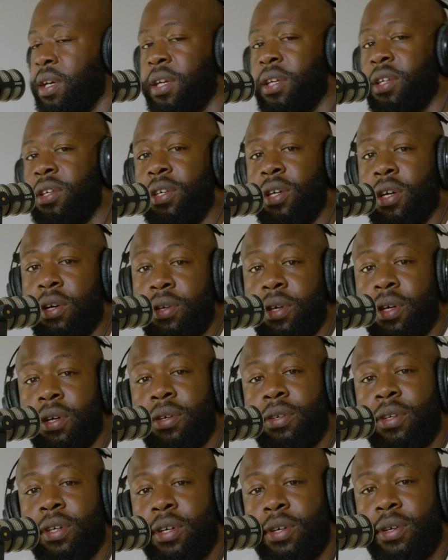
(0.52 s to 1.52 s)
Yo, yo,
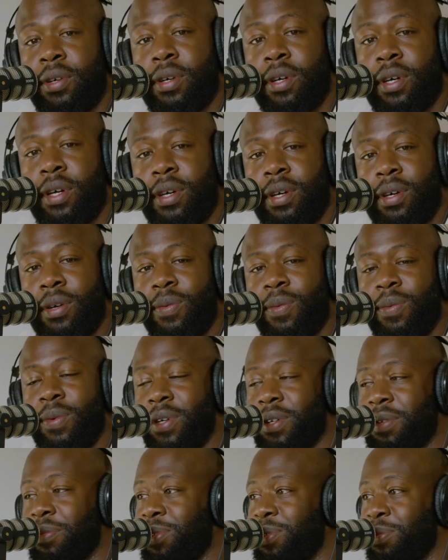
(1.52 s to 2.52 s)
yo.
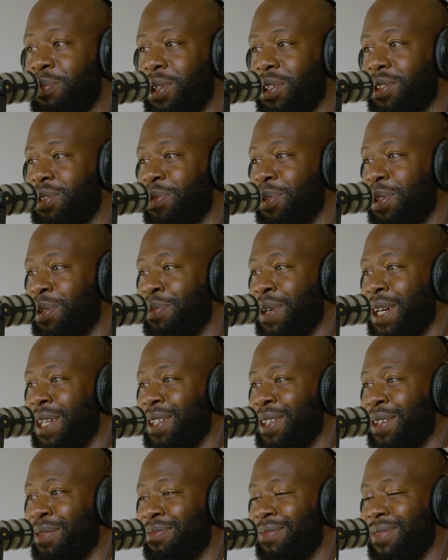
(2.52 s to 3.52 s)
Welcome to Boxing with the
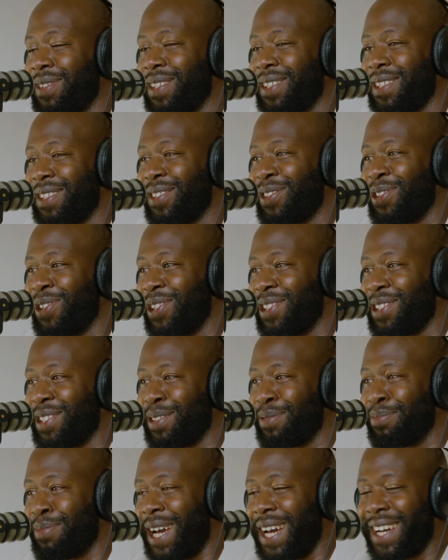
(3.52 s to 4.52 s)
Mandem. Toks is
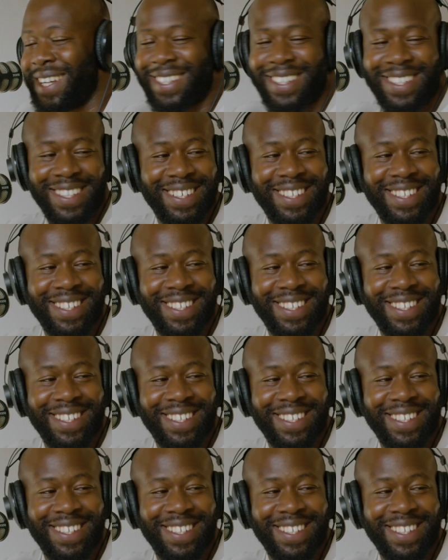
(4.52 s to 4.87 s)
back.